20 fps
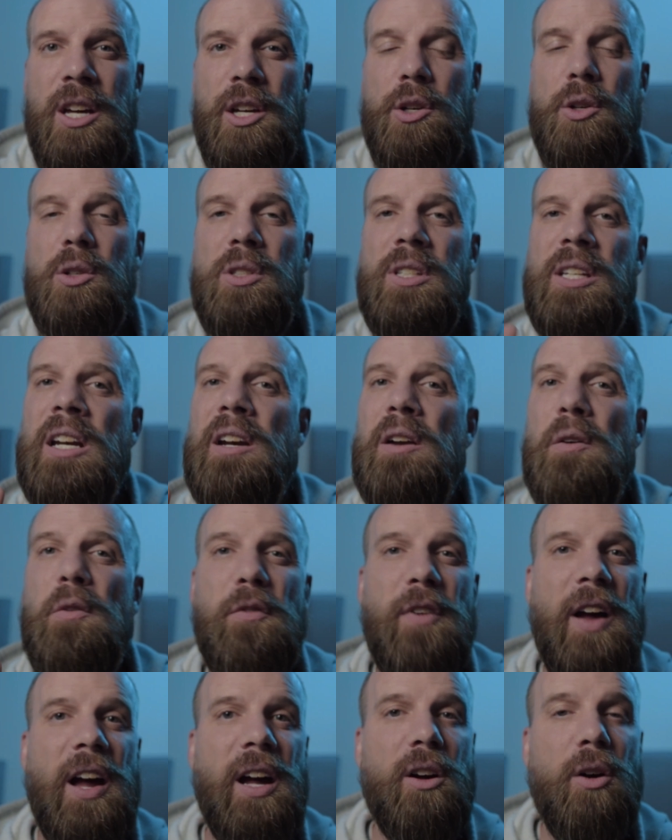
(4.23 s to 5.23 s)
using an
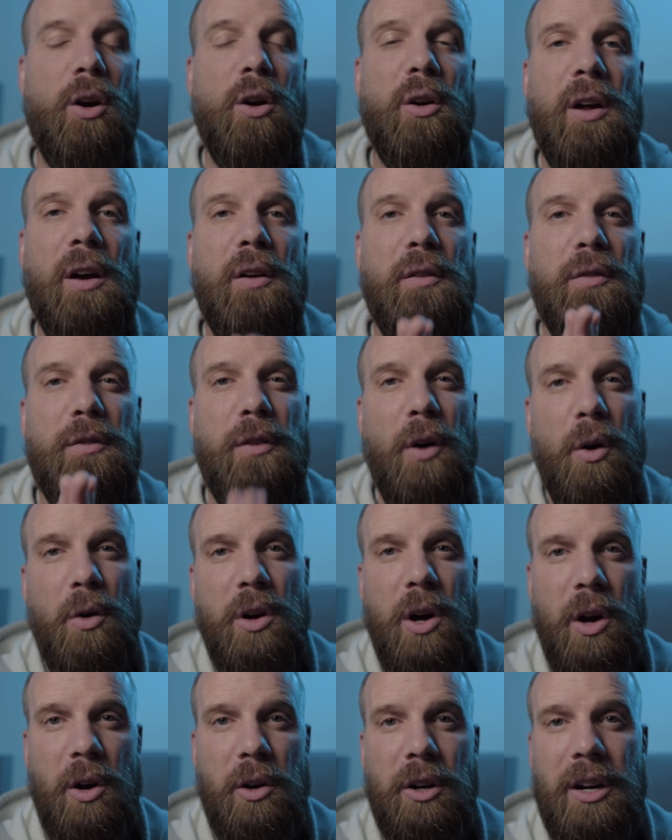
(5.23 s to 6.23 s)
effect called a
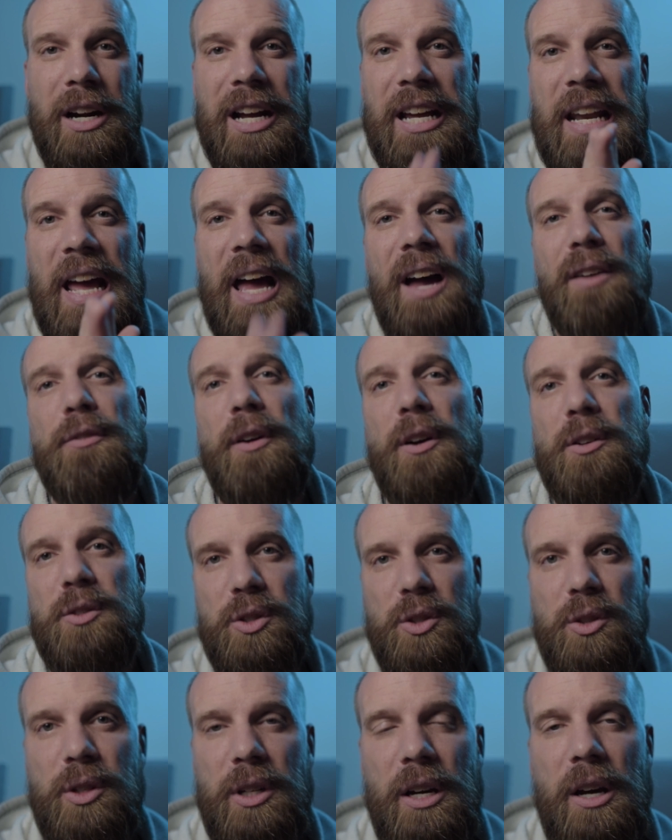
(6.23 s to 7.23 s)
vocoder in FL
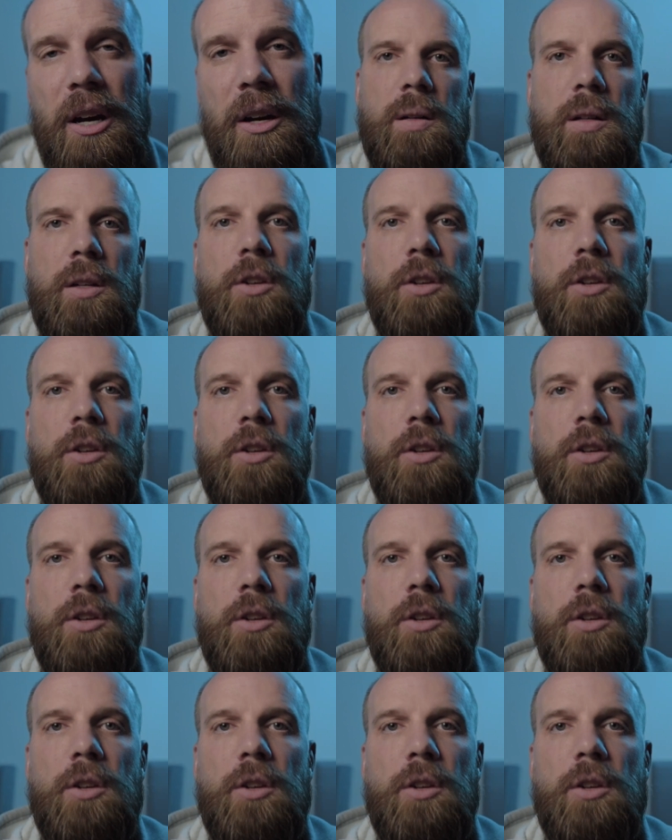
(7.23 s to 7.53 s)
Studio.